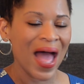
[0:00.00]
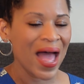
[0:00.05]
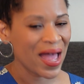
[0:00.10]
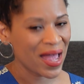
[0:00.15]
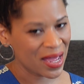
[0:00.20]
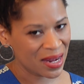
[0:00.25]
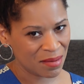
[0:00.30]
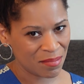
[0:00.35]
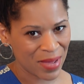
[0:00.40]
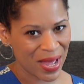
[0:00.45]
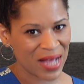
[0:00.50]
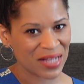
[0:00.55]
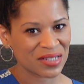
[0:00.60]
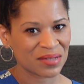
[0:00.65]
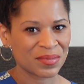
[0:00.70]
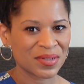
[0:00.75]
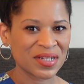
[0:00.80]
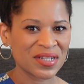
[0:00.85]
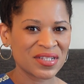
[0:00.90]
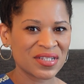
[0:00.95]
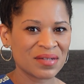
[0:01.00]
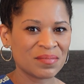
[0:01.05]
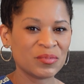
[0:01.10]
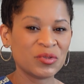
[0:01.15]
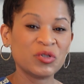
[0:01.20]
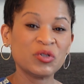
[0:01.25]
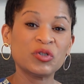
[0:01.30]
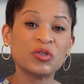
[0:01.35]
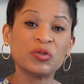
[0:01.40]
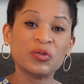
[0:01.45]
and maximalism
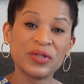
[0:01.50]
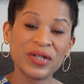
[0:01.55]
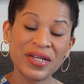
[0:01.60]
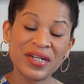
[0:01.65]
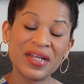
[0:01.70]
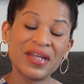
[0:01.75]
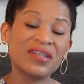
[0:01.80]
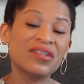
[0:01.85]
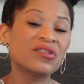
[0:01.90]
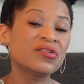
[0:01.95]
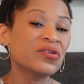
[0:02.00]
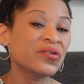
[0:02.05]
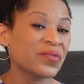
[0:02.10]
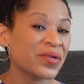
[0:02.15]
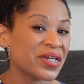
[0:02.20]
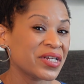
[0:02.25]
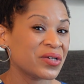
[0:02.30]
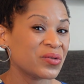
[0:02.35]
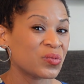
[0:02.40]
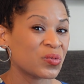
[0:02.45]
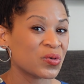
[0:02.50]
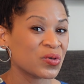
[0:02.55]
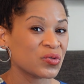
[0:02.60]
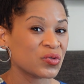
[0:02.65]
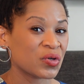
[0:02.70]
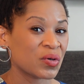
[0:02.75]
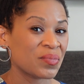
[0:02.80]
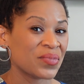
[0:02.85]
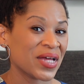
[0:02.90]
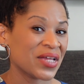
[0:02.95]
to create a curated
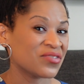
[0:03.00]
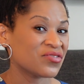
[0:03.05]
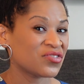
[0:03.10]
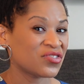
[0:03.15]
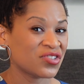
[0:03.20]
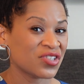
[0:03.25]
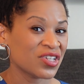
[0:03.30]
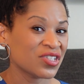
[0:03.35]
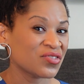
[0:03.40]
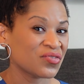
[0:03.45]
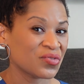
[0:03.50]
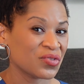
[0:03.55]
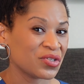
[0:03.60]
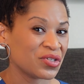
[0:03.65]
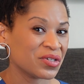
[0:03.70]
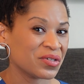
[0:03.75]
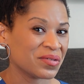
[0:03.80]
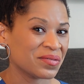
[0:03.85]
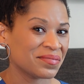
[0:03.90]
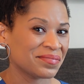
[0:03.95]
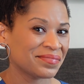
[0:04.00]
wardrobe that's just for you.